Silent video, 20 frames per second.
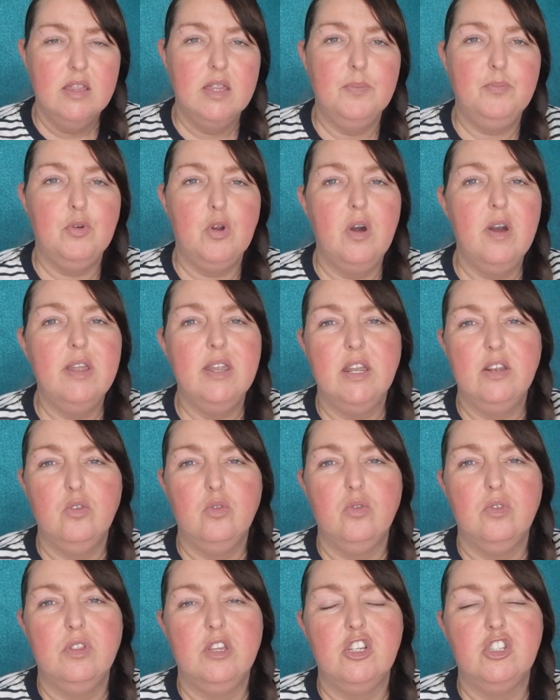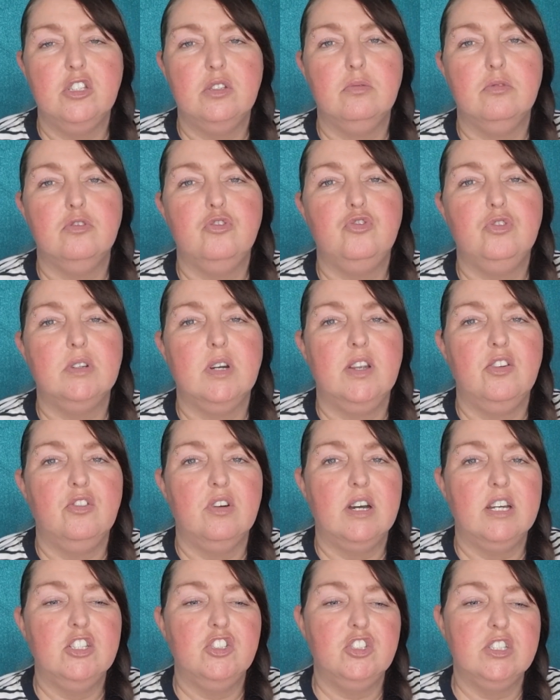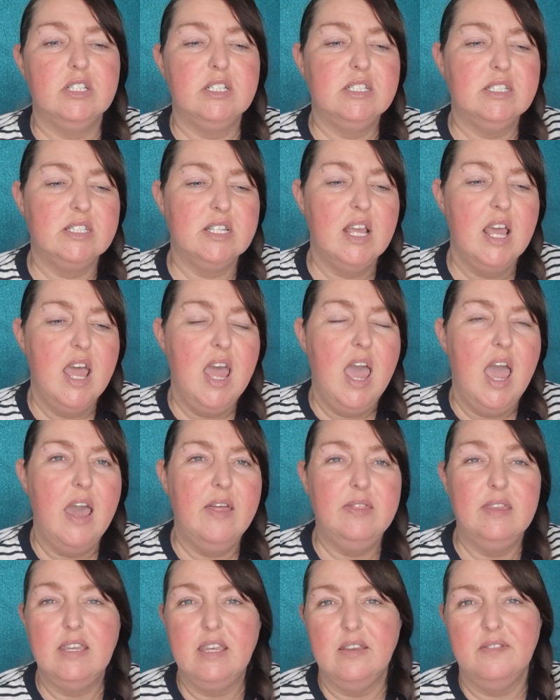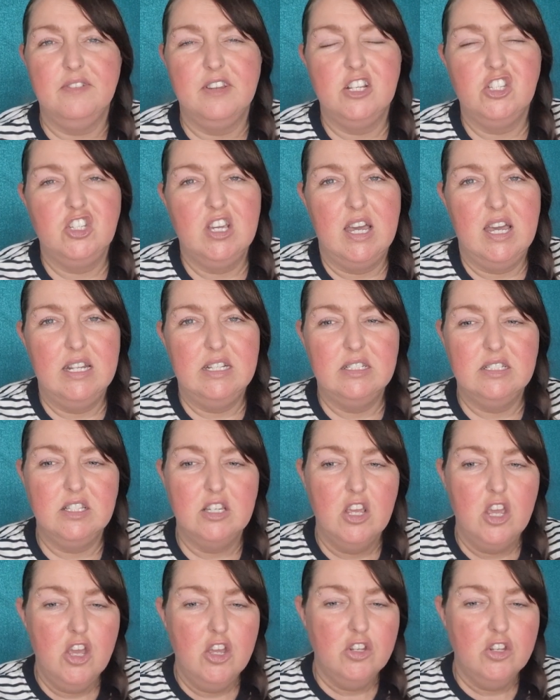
They brought her in knowing that she was really religious and they gave her a chance.